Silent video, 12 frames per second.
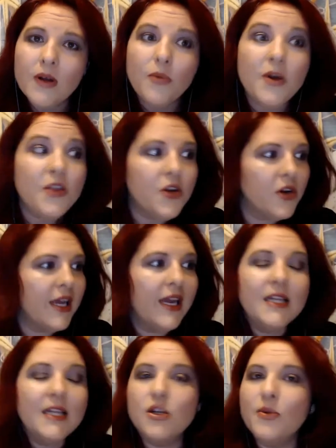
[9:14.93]
with your
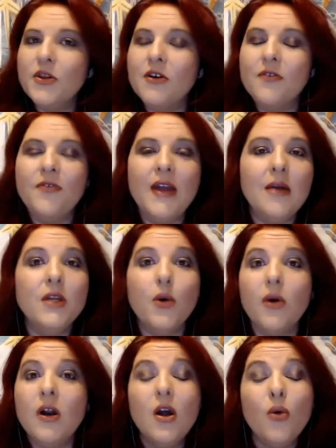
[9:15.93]
kids or with your family
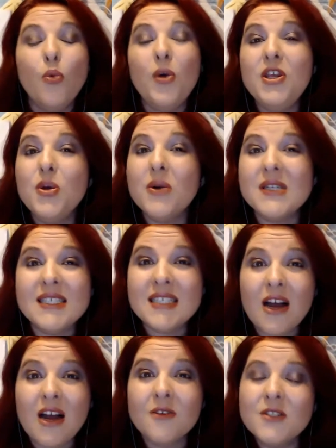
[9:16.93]
or with
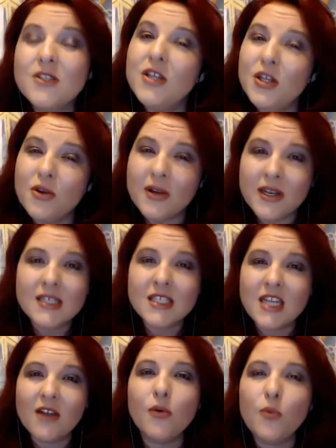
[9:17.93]
yourself so that you can
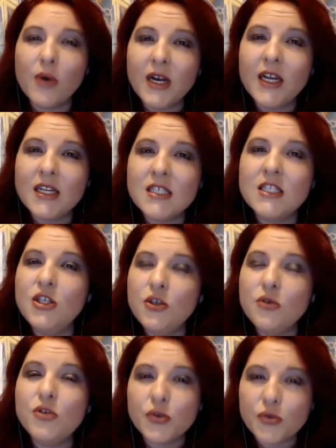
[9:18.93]
discover what it is that
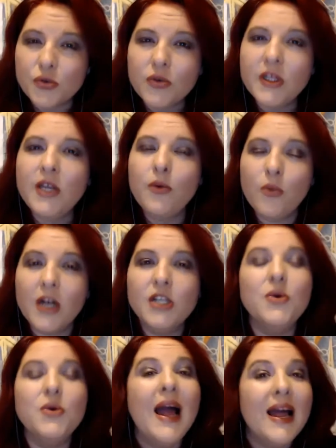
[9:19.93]
you truly want
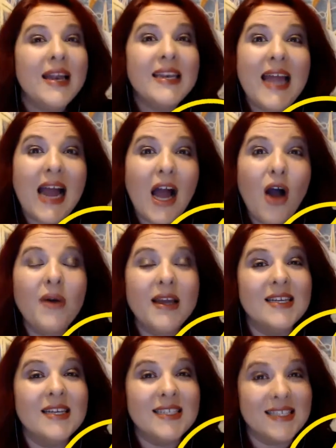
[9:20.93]
to do. Now
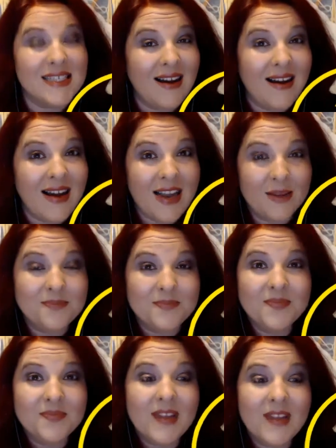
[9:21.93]
is the
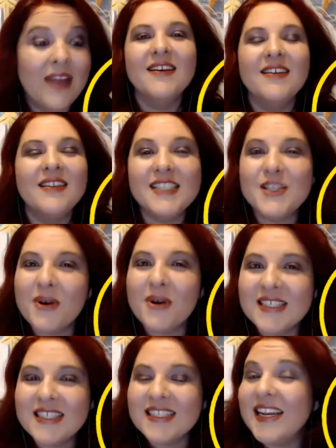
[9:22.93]
time. And this
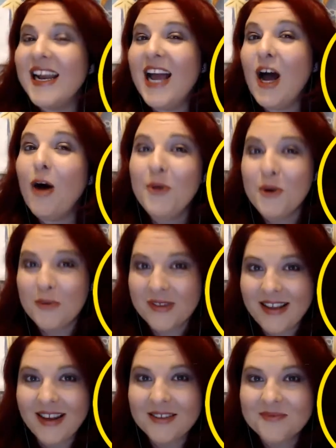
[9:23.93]
course is going to help you with
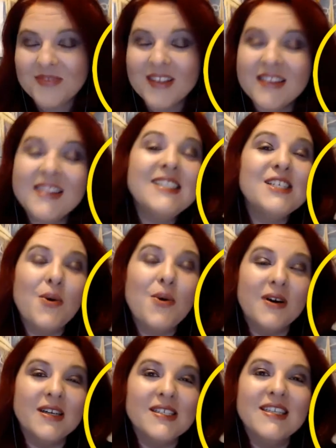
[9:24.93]
that. This
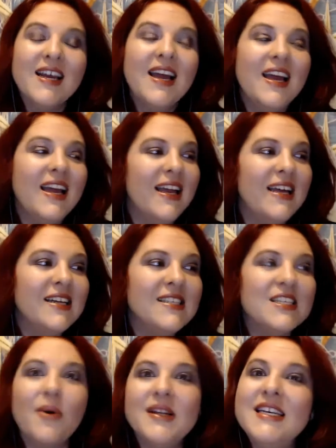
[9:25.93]
course is
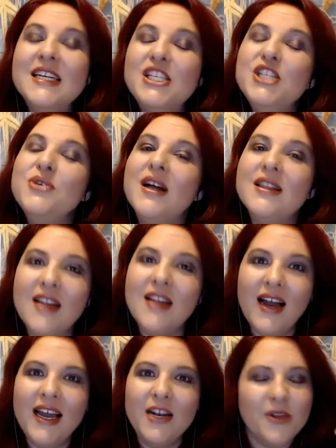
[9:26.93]
going to get you
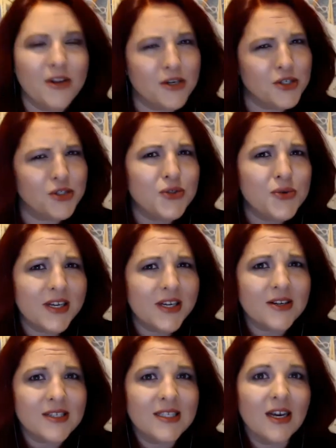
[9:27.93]
aligned with your true
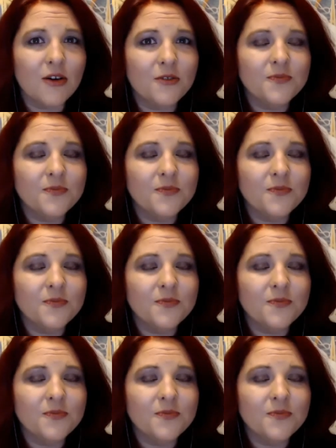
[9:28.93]
inner self.